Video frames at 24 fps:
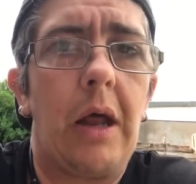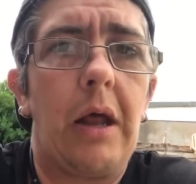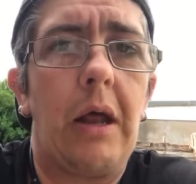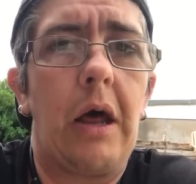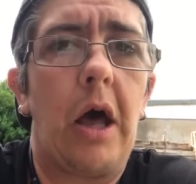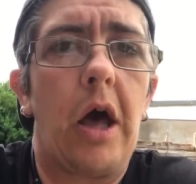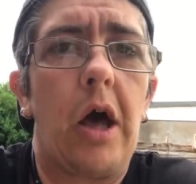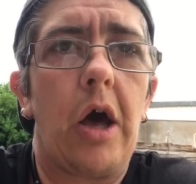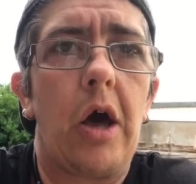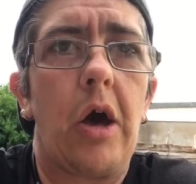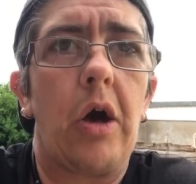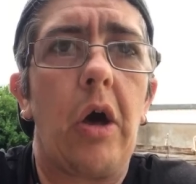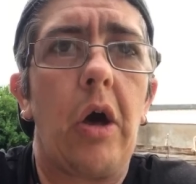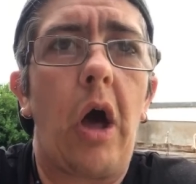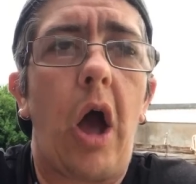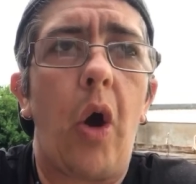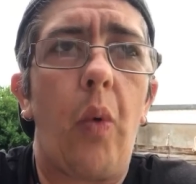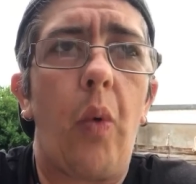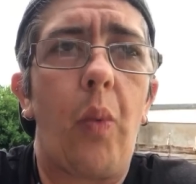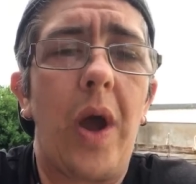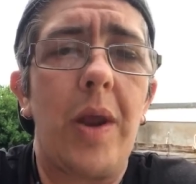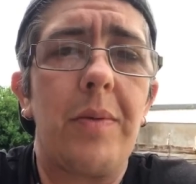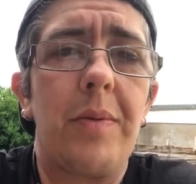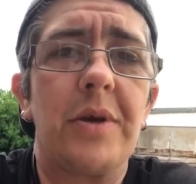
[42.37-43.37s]
Uh, I
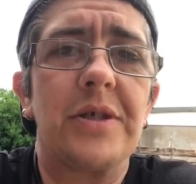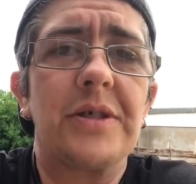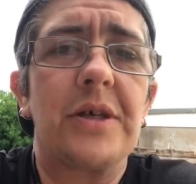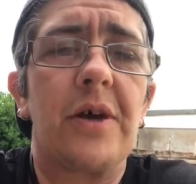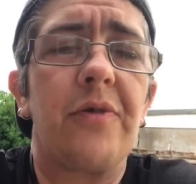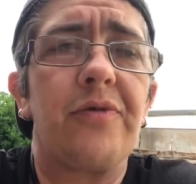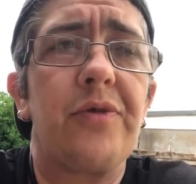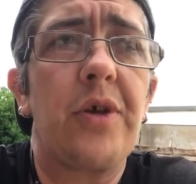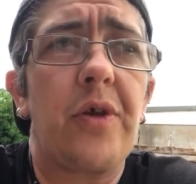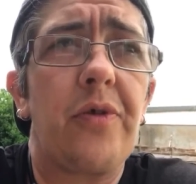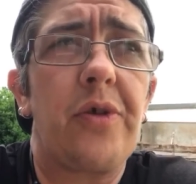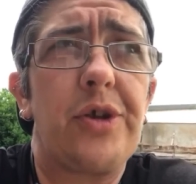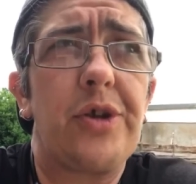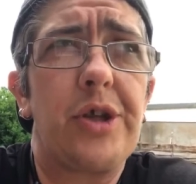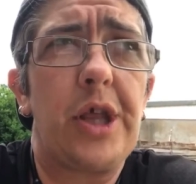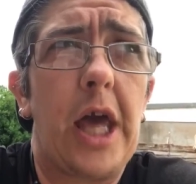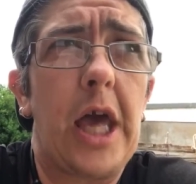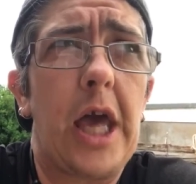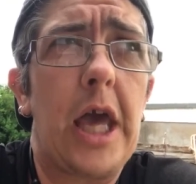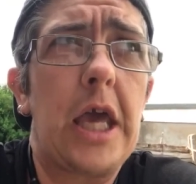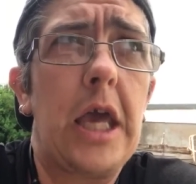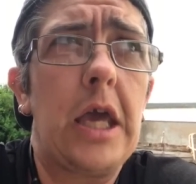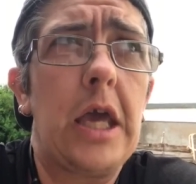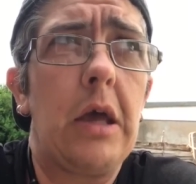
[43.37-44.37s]
weighed myself the other
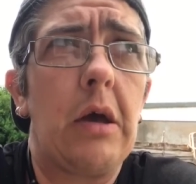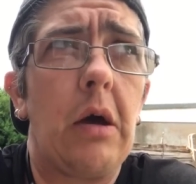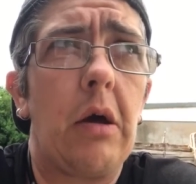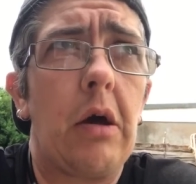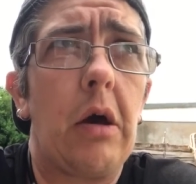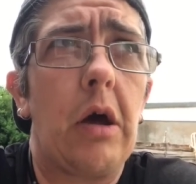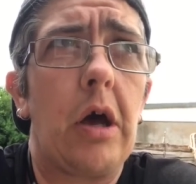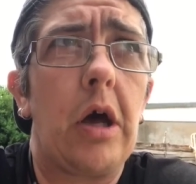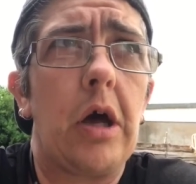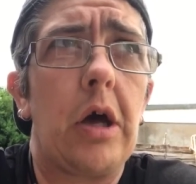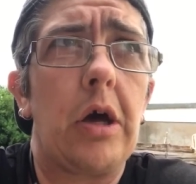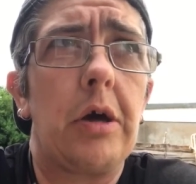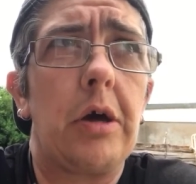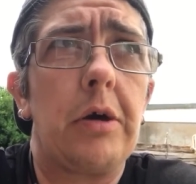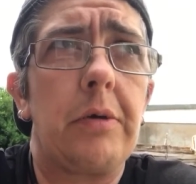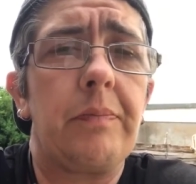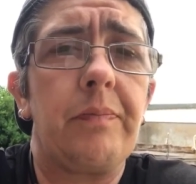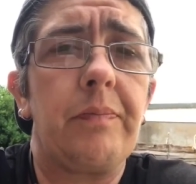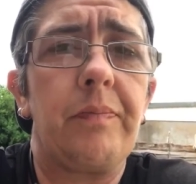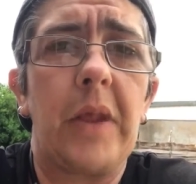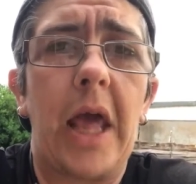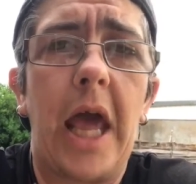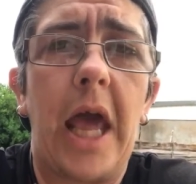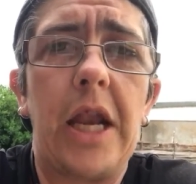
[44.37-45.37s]
day
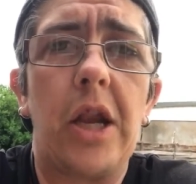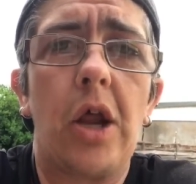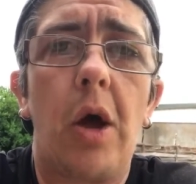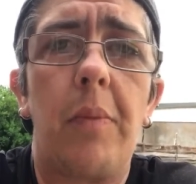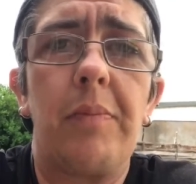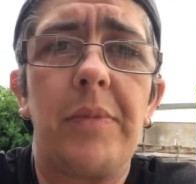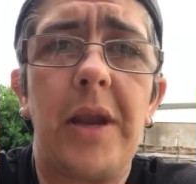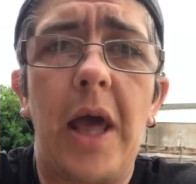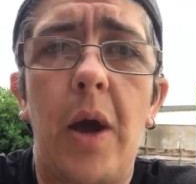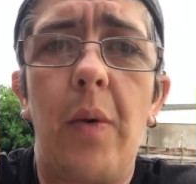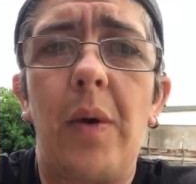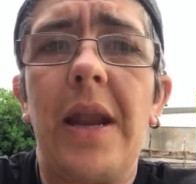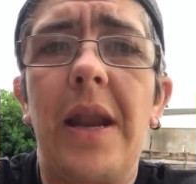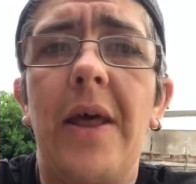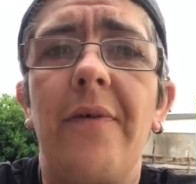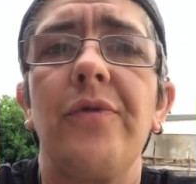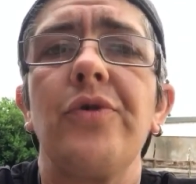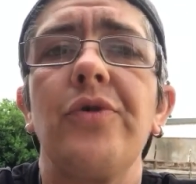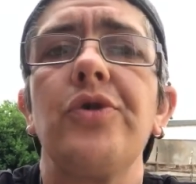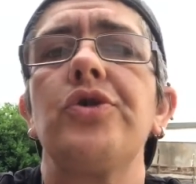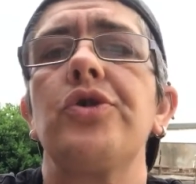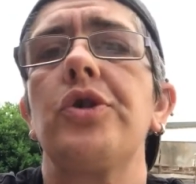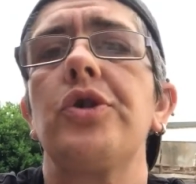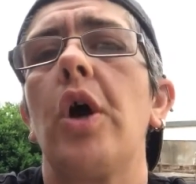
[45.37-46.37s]
um, and I'm now
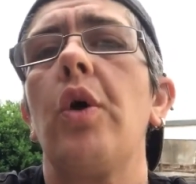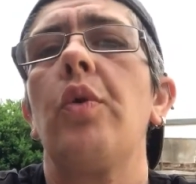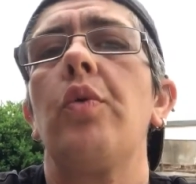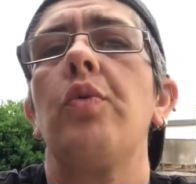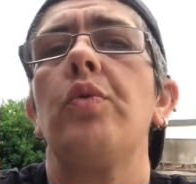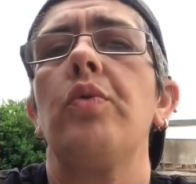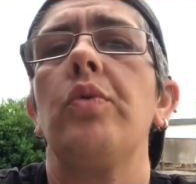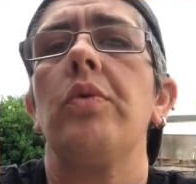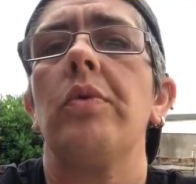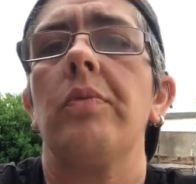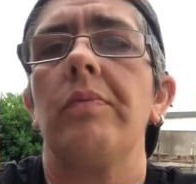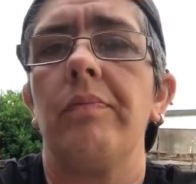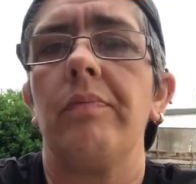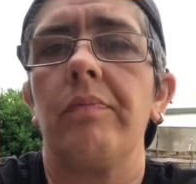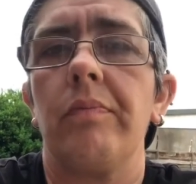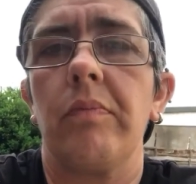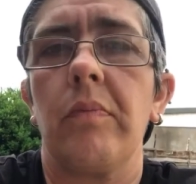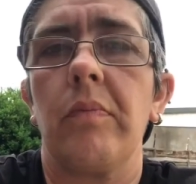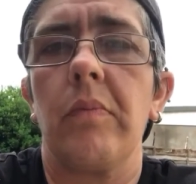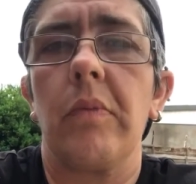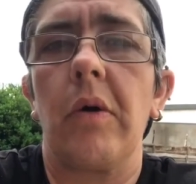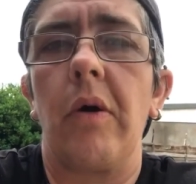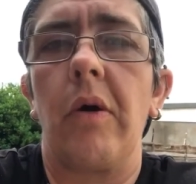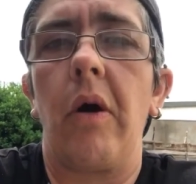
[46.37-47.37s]
11 stone
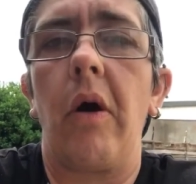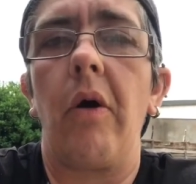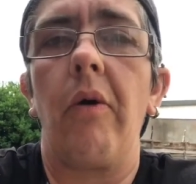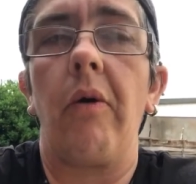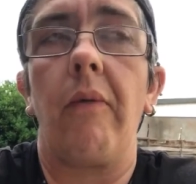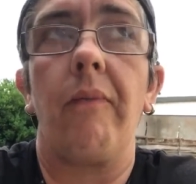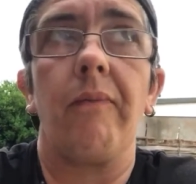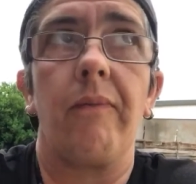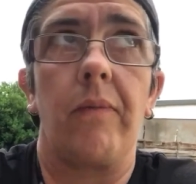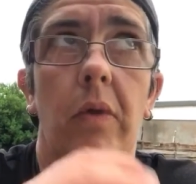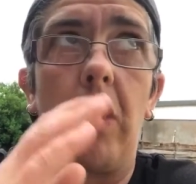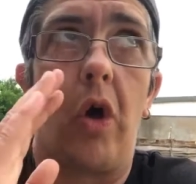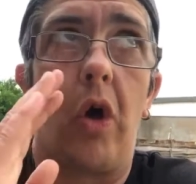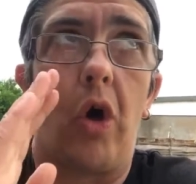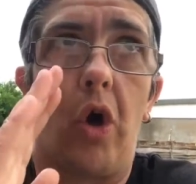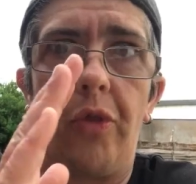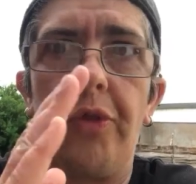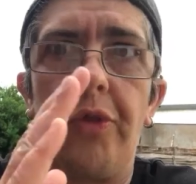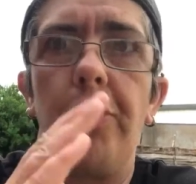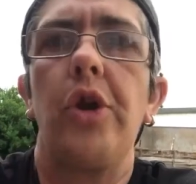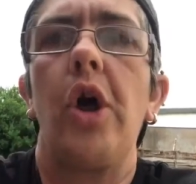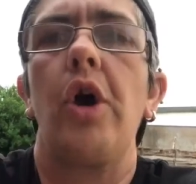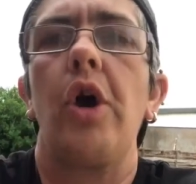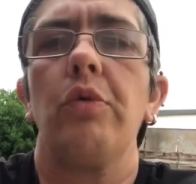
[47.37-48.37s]
on
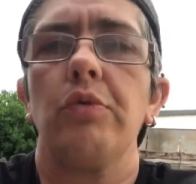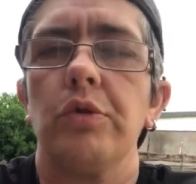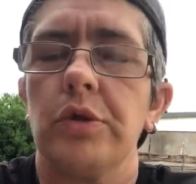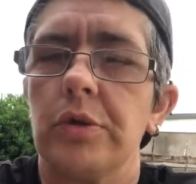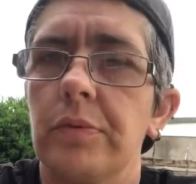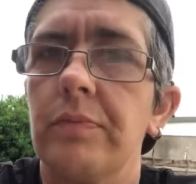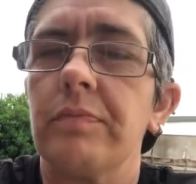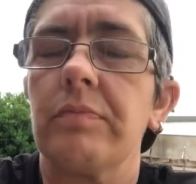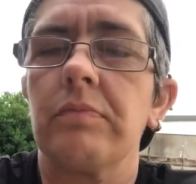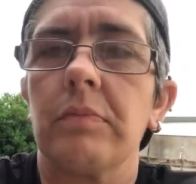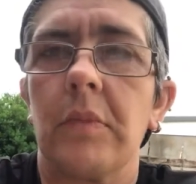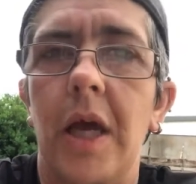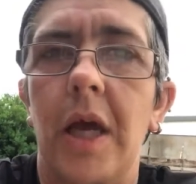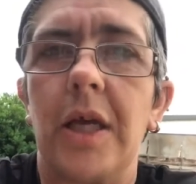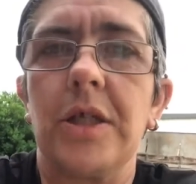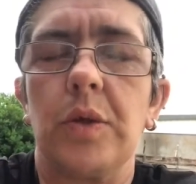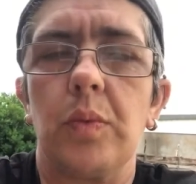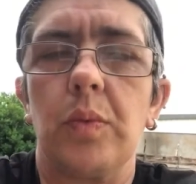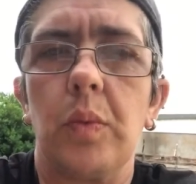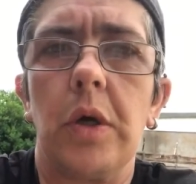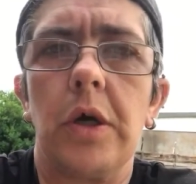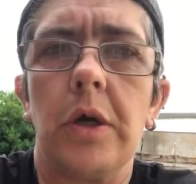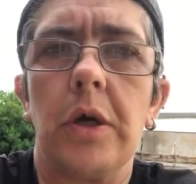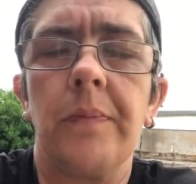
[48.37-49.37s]
the nose, as it
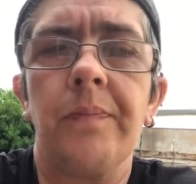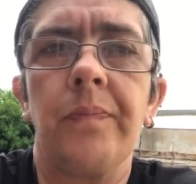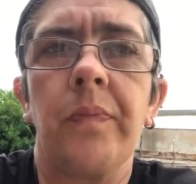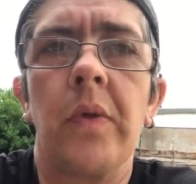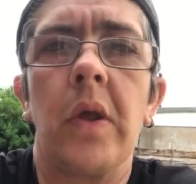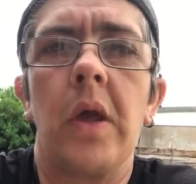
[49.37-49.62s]
were.